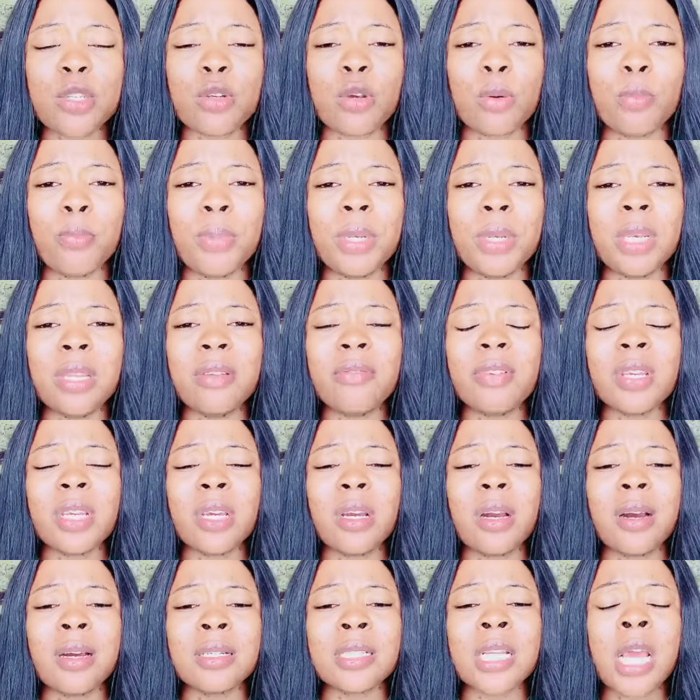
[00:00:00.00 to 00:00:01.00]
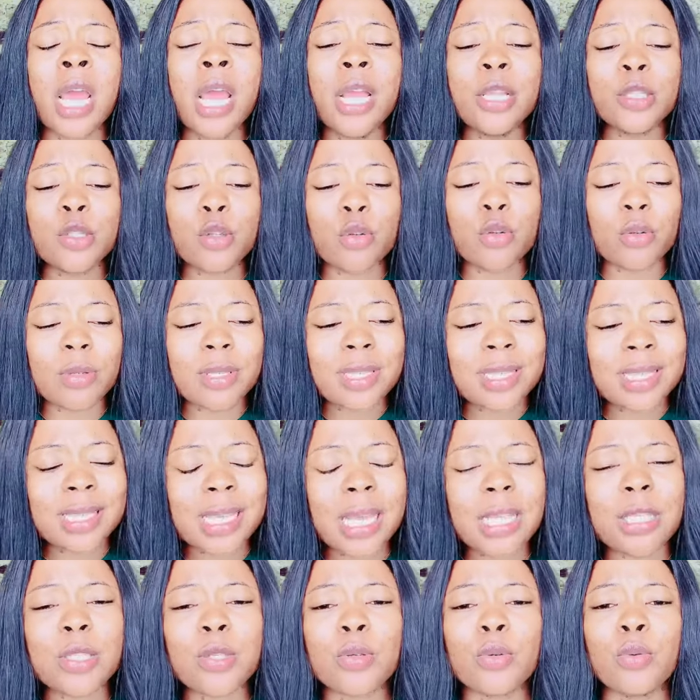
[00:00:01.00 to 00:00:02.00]
You're believing God to
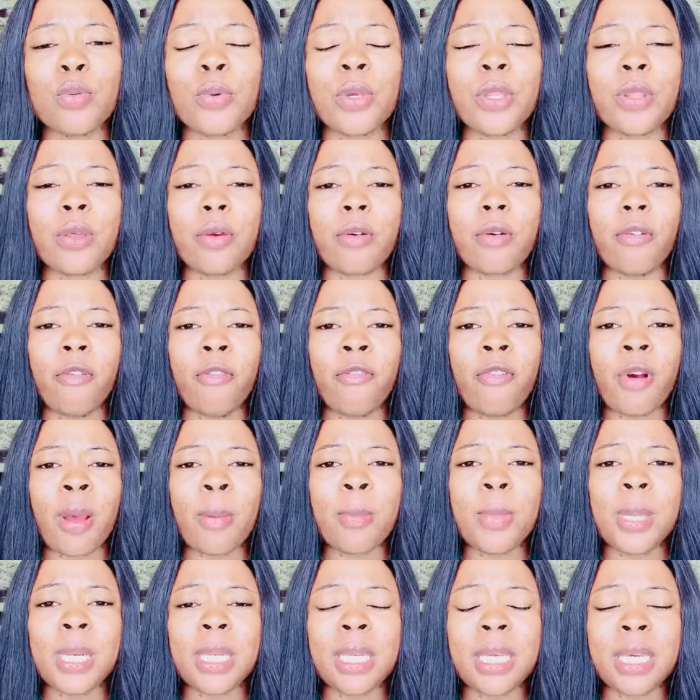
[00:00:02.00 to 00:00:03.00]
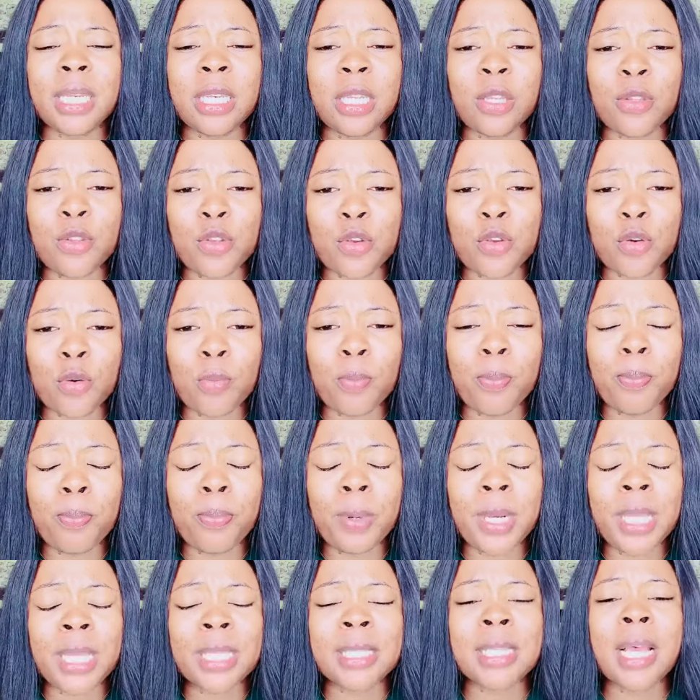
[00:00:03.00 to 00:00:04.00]
settle with your family in a new
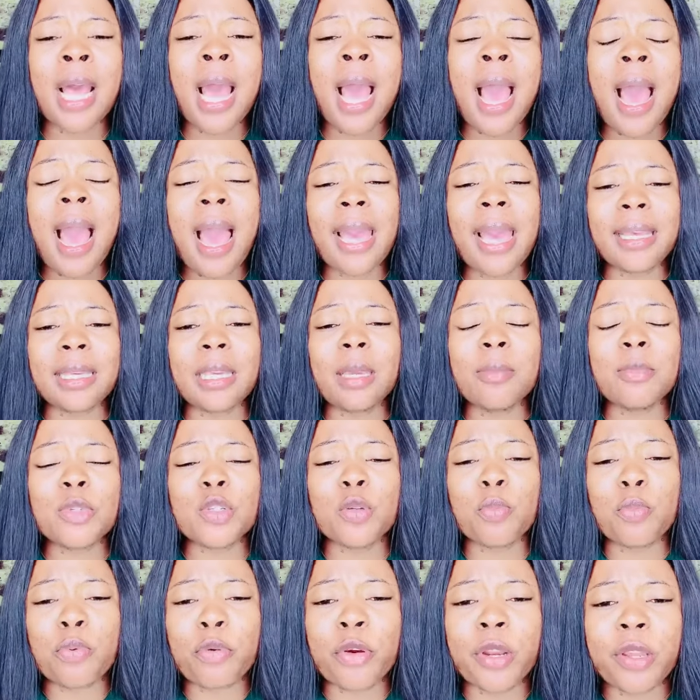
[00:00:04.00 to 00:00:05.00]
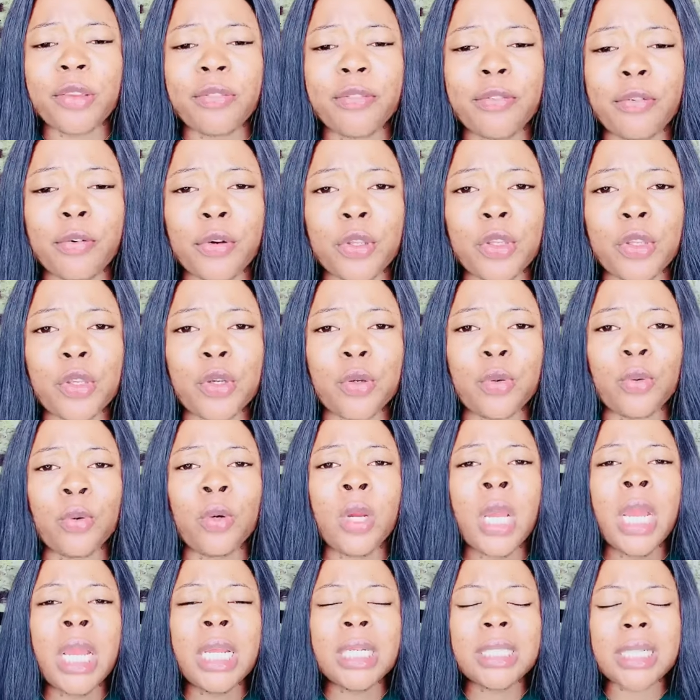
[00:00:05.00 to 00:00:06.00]
place. I came to pray for you
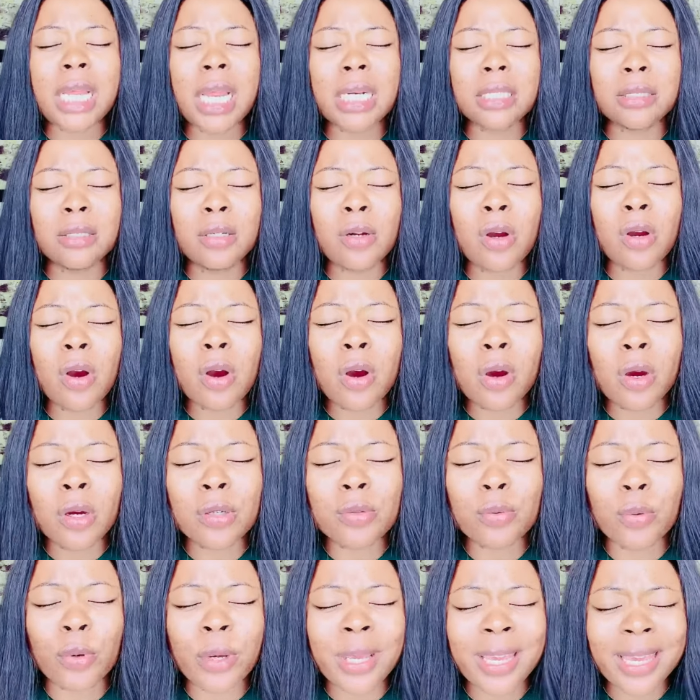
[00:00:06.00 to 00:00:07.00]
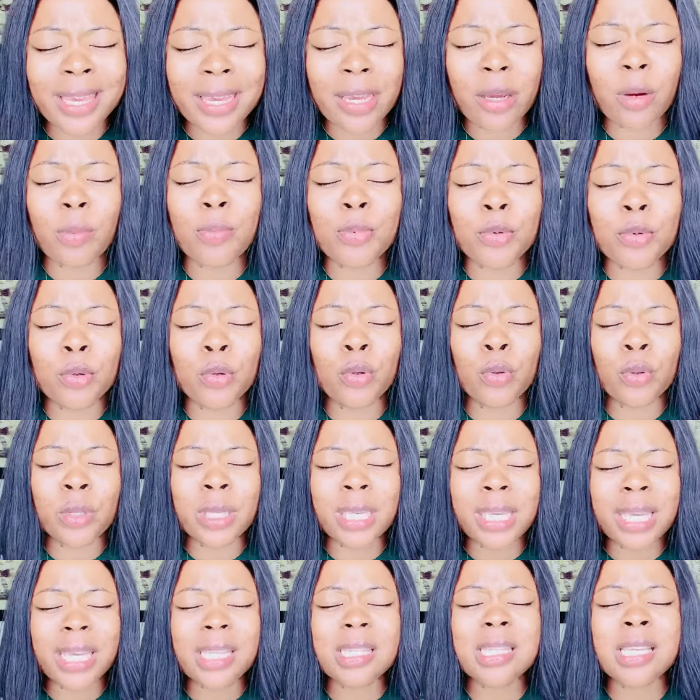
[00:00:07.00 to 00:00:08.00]
that God will help you
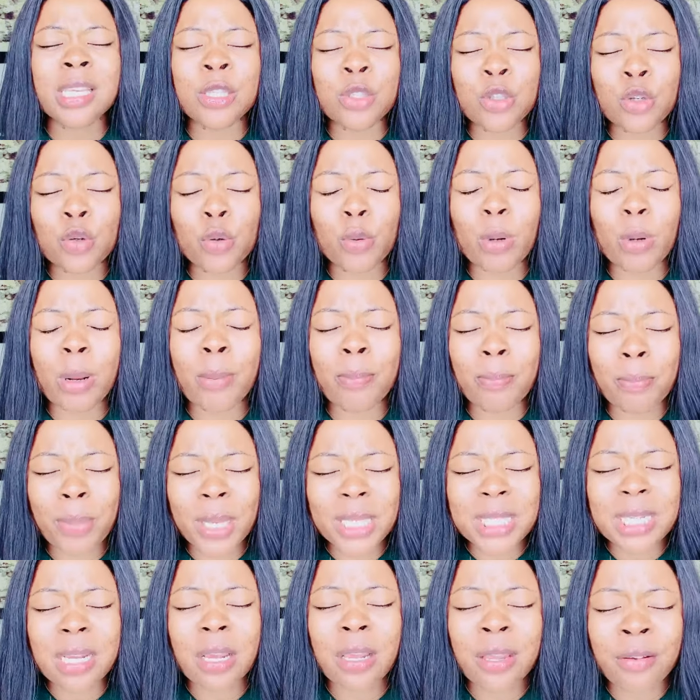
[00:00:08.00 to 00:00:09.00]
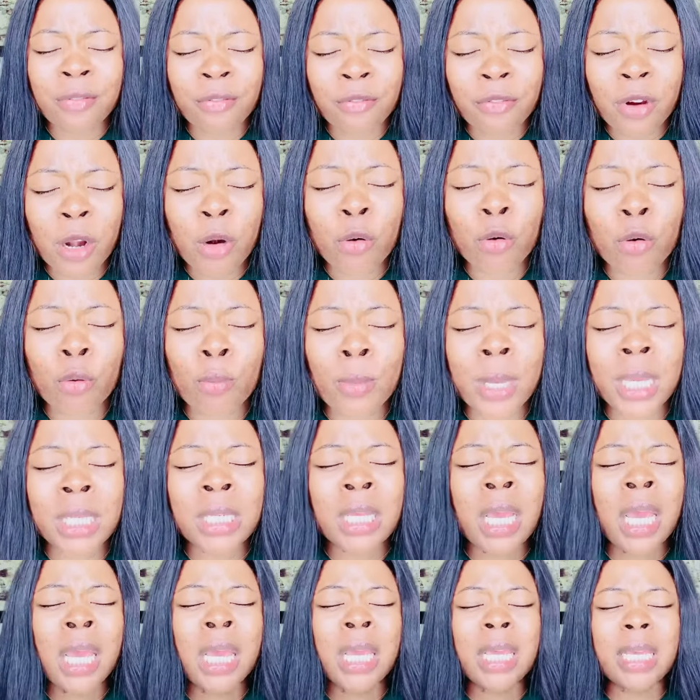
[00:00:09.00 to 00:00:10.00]
locate a new and better environment
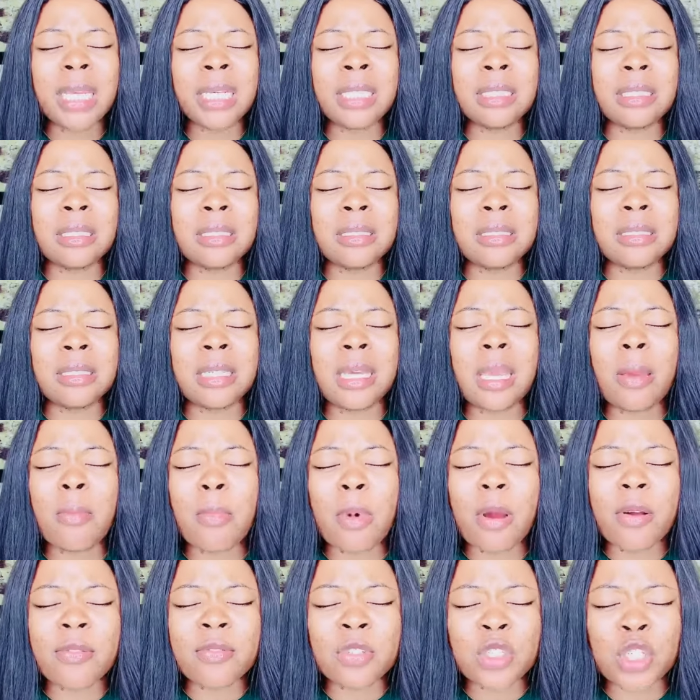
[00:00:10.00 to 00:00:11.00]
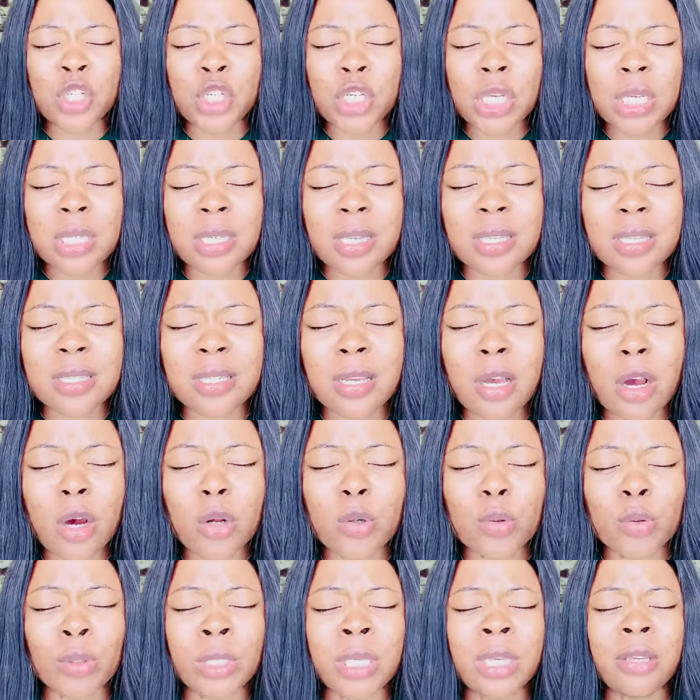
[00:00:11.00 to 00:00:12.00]
in the name of Jesus. God
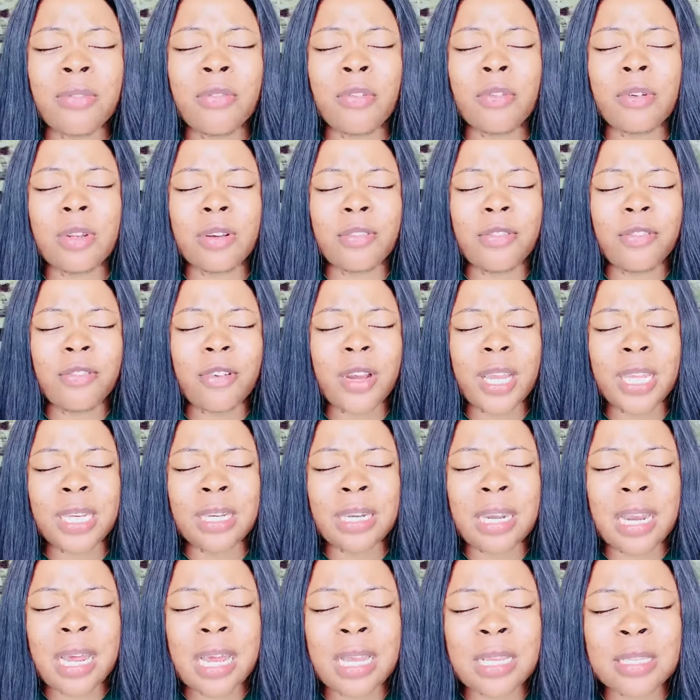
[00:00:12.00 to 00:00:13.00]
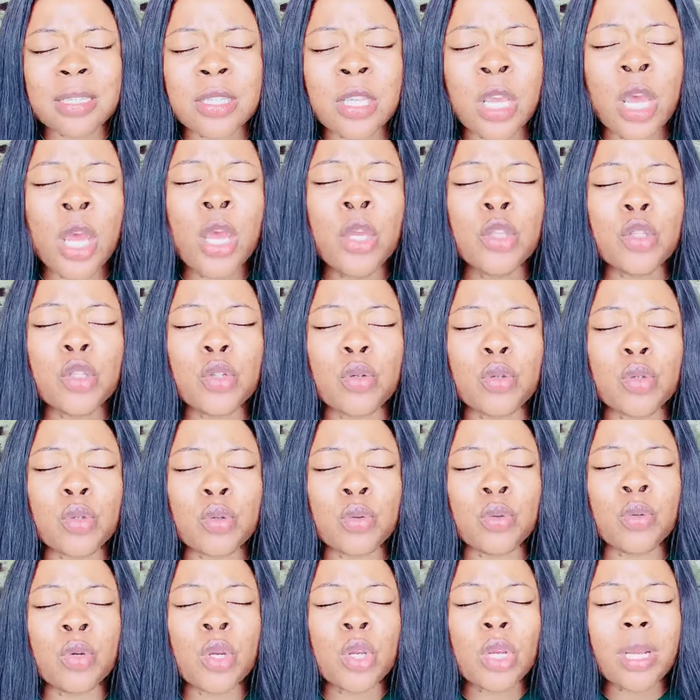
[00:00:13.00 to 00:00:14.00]
will give you the finance
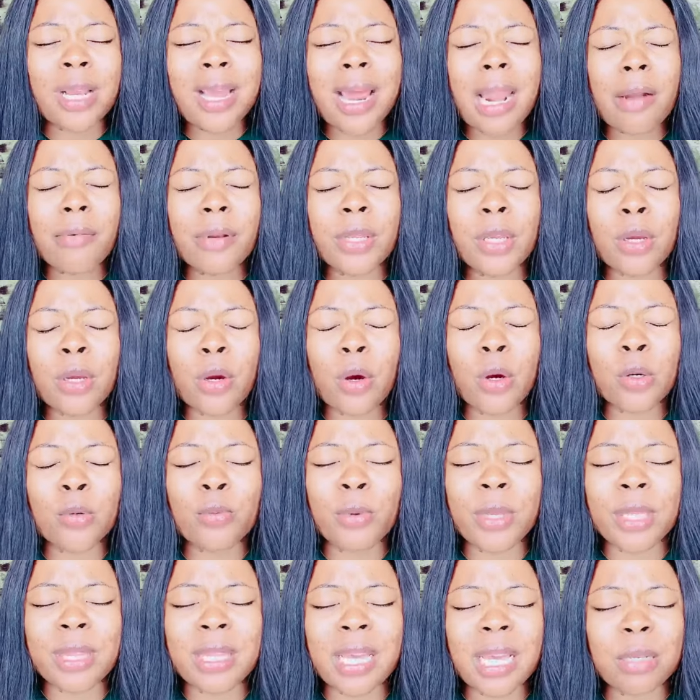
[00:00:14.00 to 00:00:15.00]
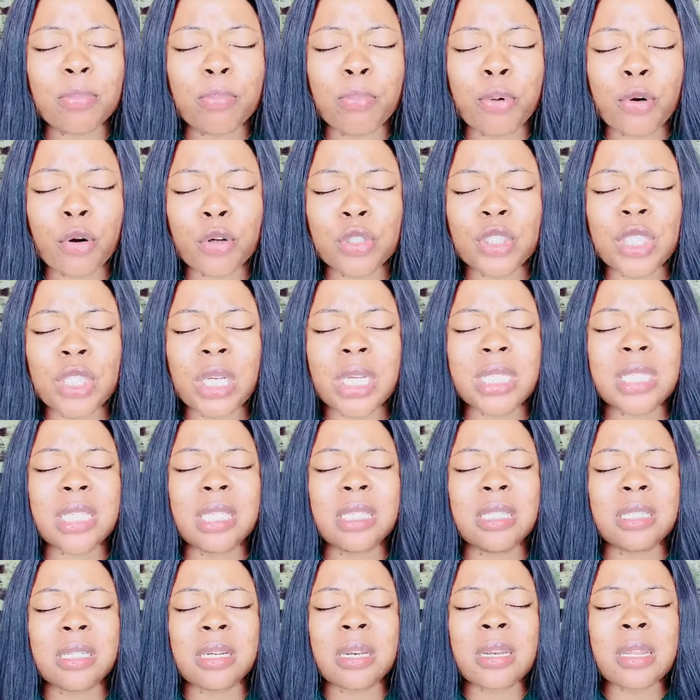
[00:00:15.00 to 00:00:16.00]
to carry on with that project
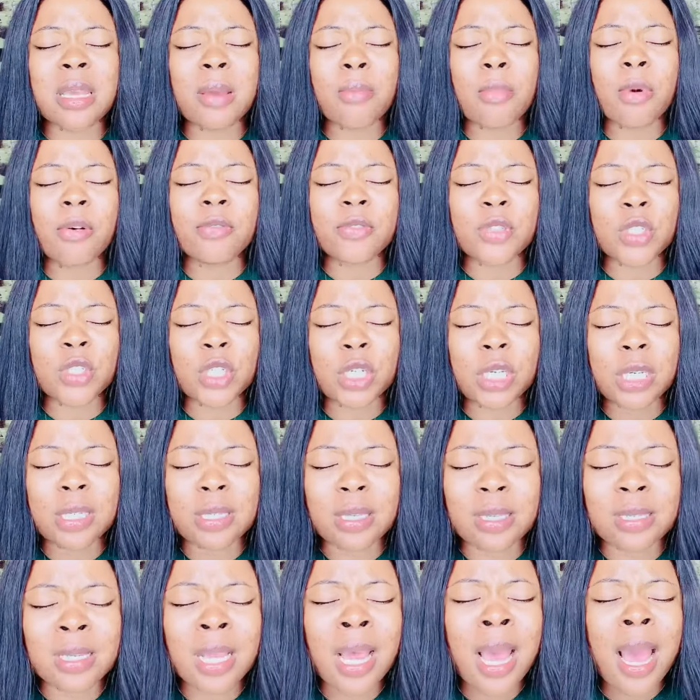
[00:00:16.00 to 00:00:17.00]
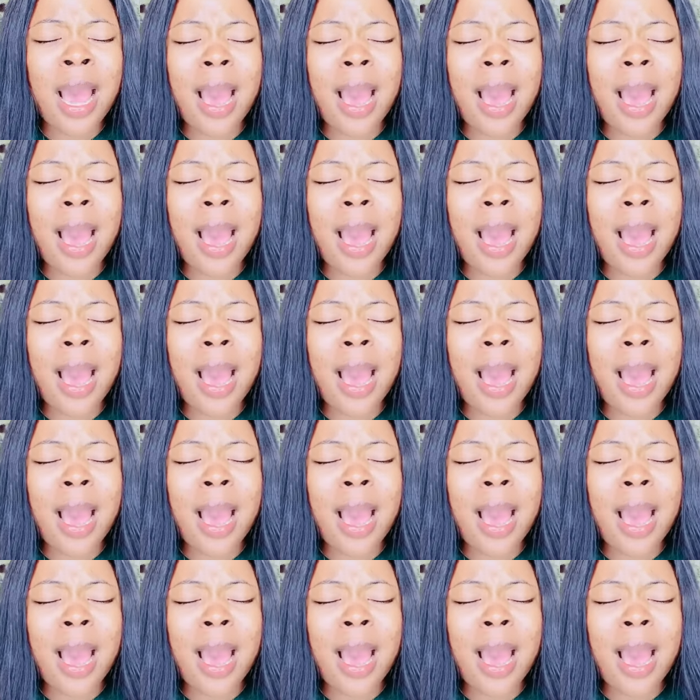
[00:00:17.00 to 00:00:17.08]
in the name of Jesus.